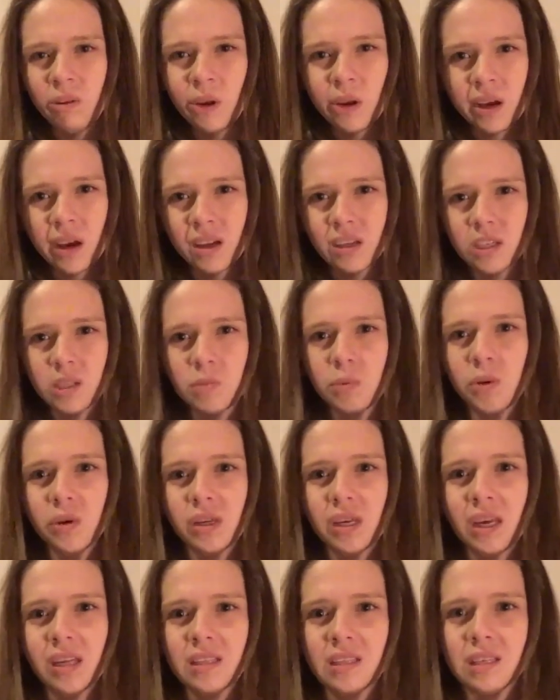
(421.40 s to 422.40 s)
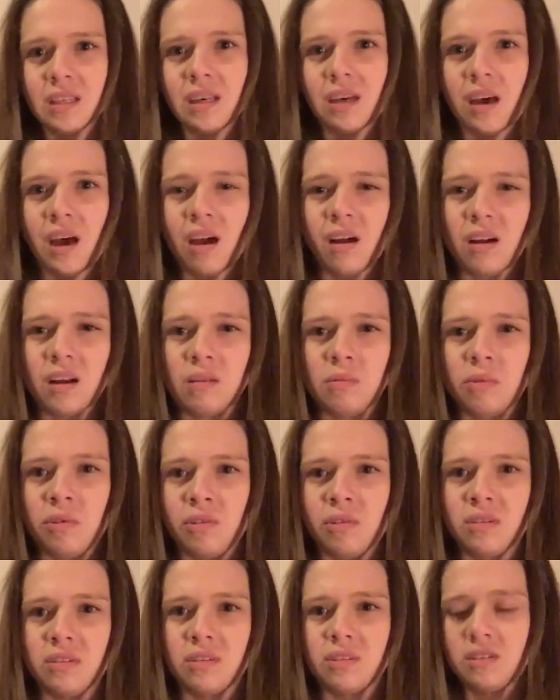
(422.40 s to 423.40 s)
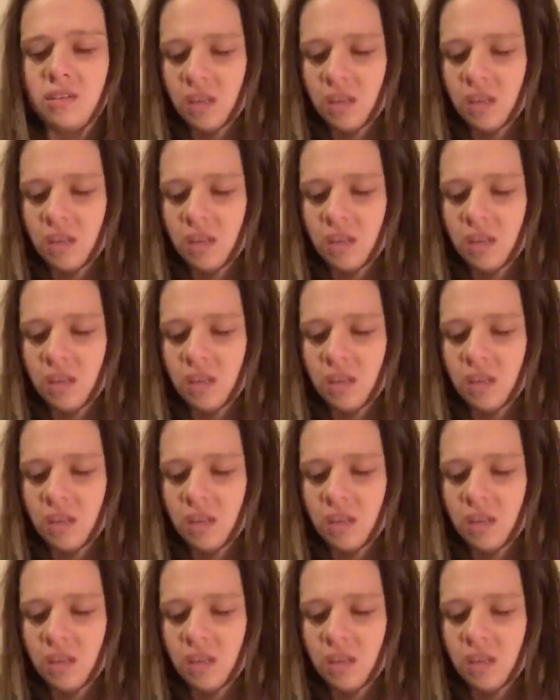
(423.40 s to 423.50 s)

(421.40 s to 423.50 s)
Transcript: you can't just put kids in the car anymore, it's